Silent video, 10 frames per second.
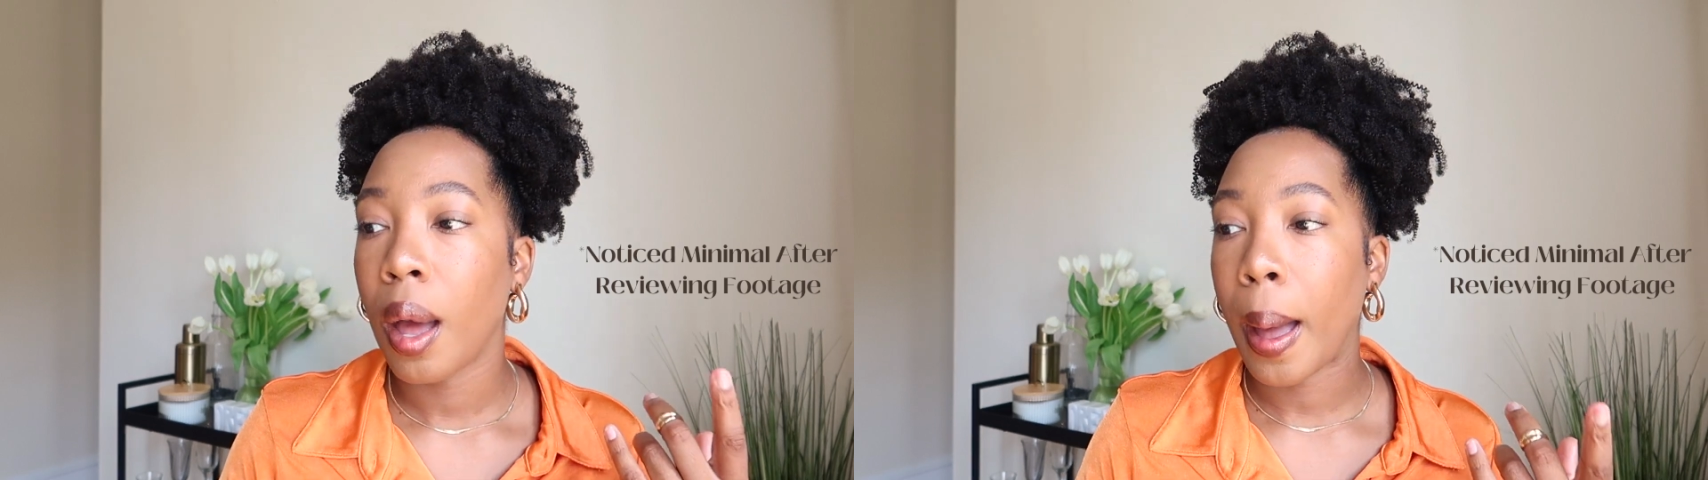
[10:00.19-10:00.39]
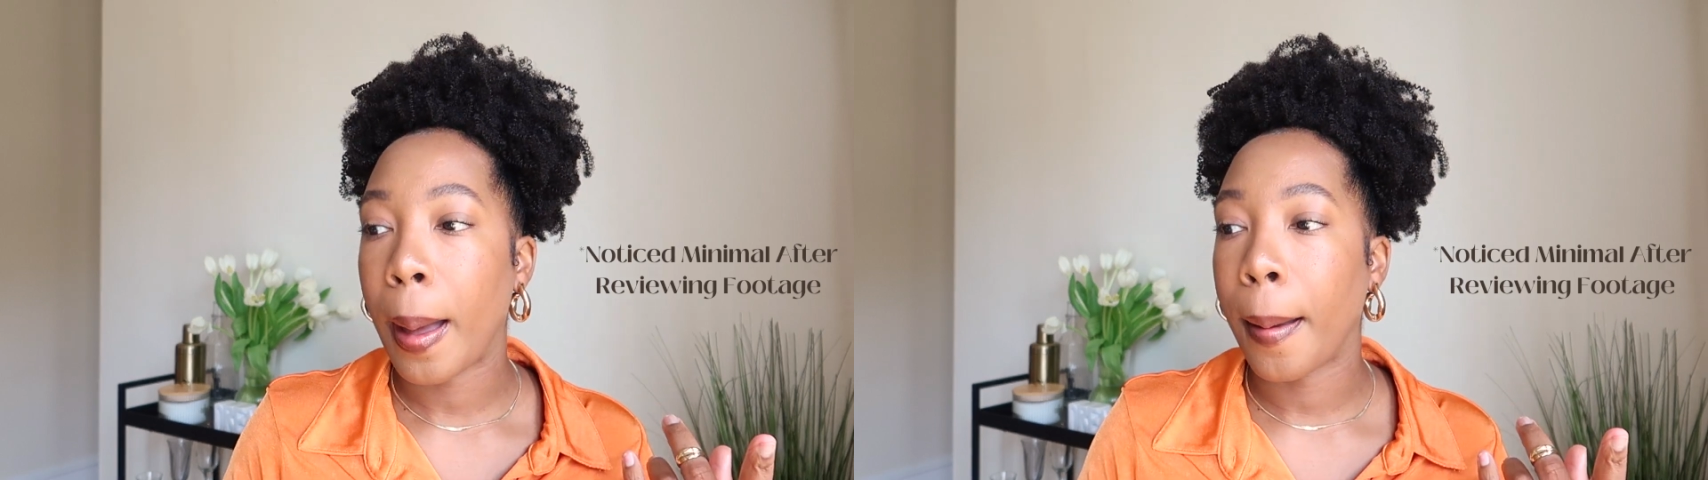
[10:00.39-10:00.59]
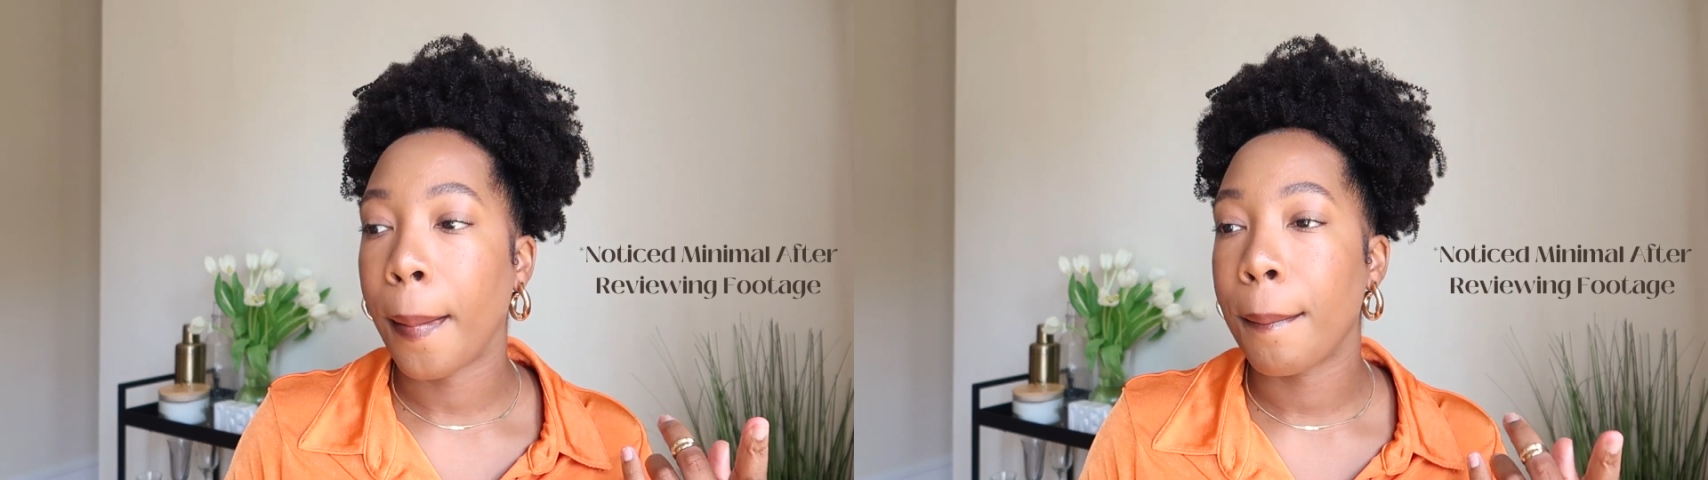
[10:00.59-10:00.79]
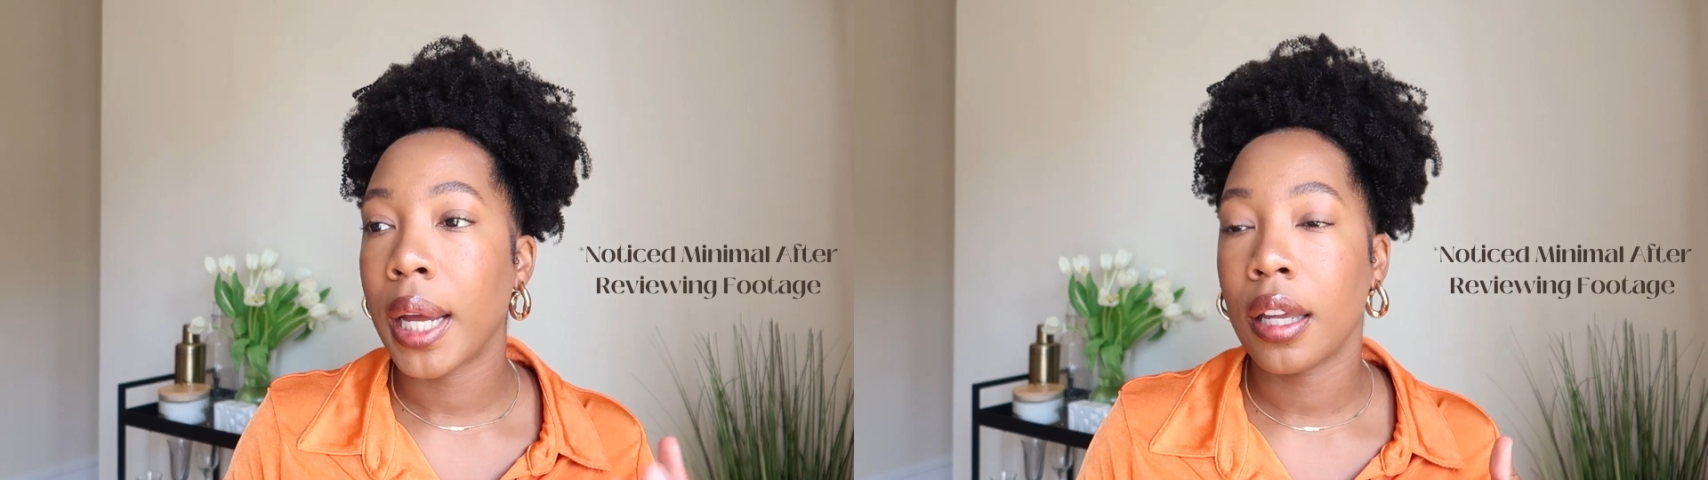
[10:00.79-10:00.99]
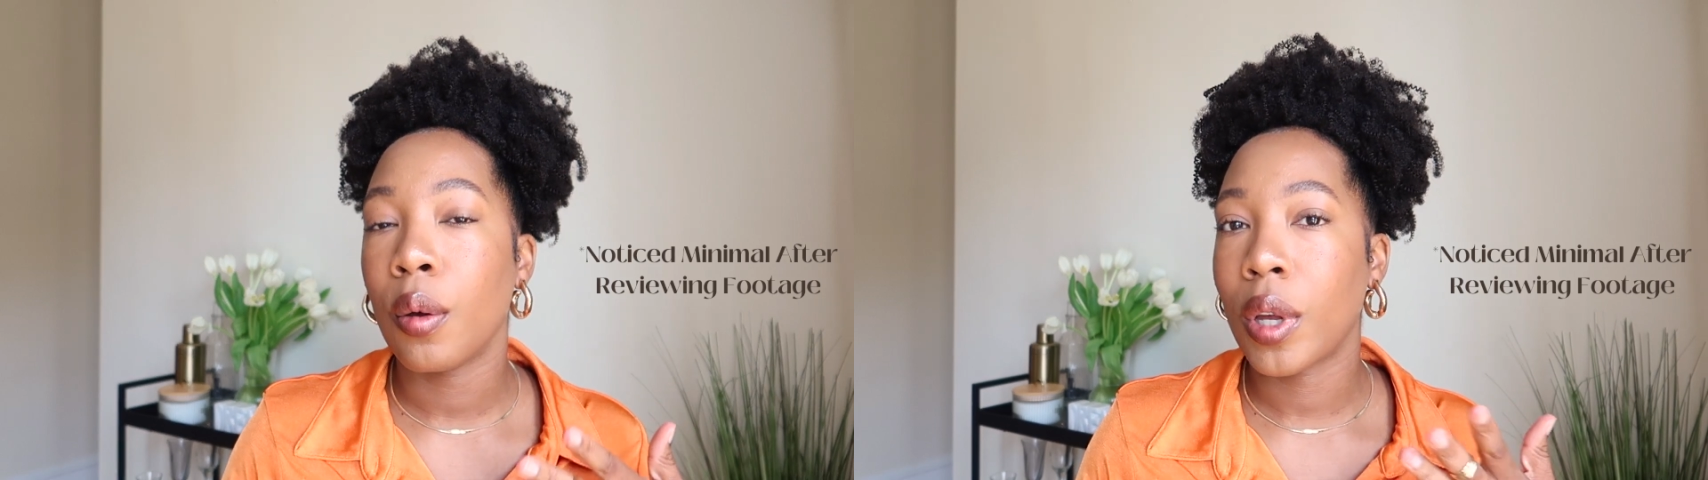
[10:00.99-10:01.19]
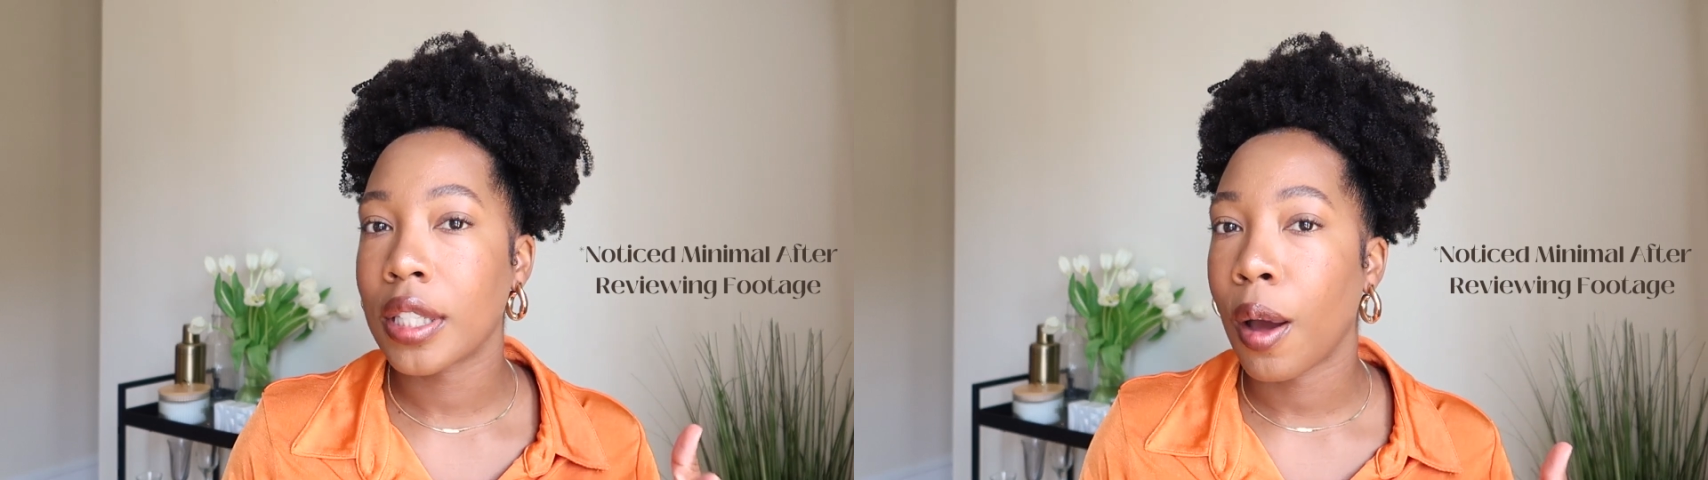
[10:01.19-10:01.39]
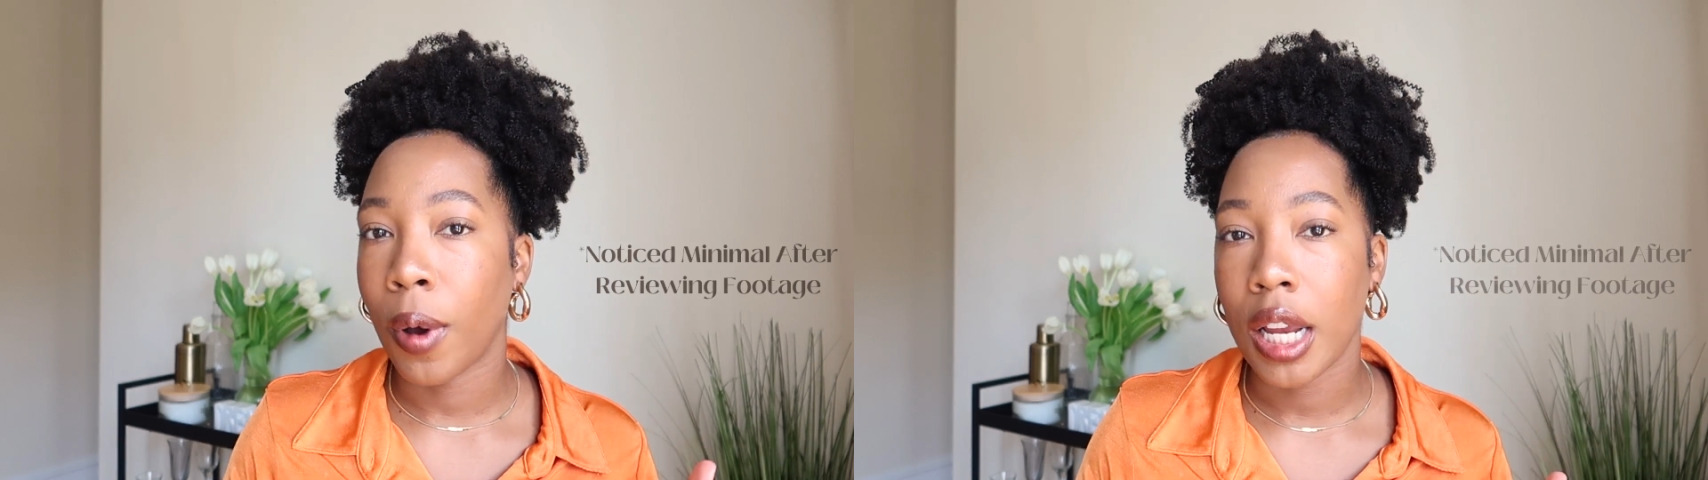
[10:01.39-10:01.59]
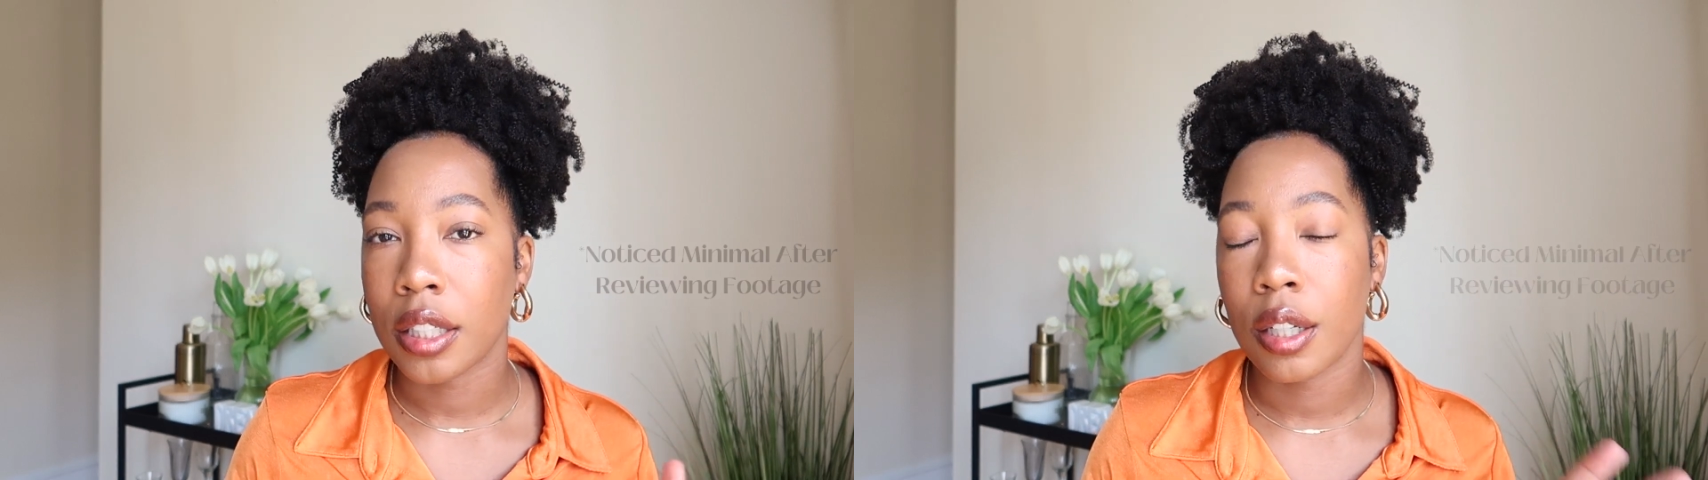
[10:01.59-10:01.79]
Again, once I
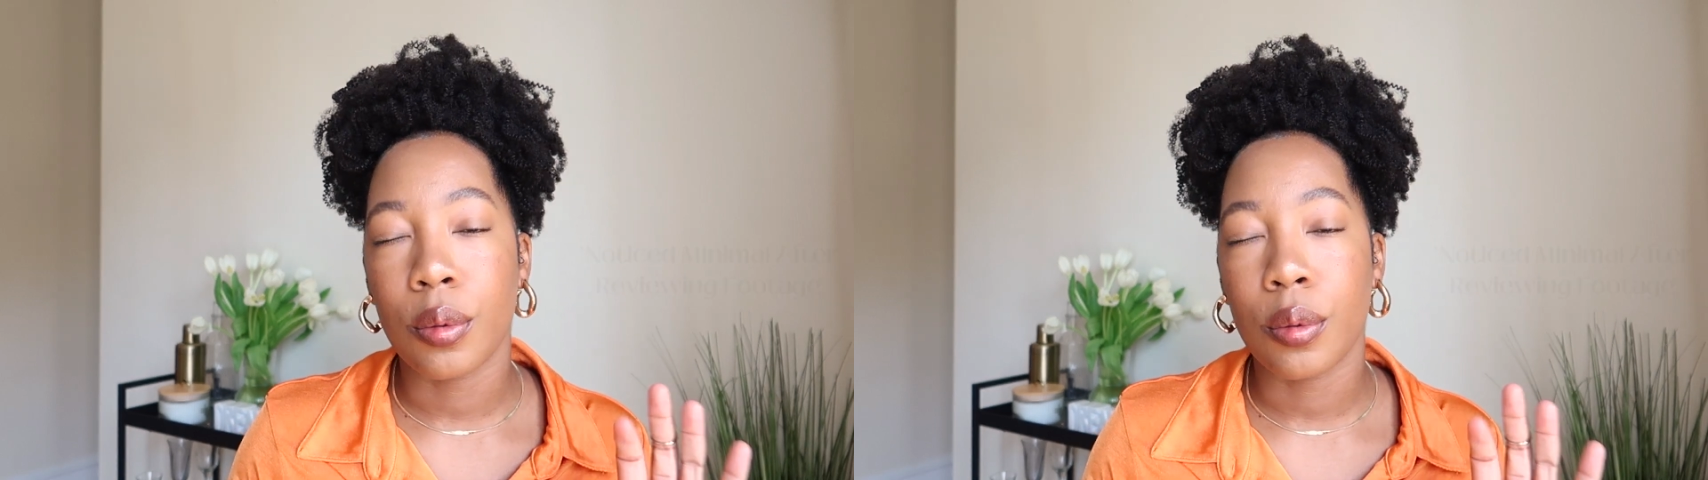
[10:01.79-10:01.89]
wash it,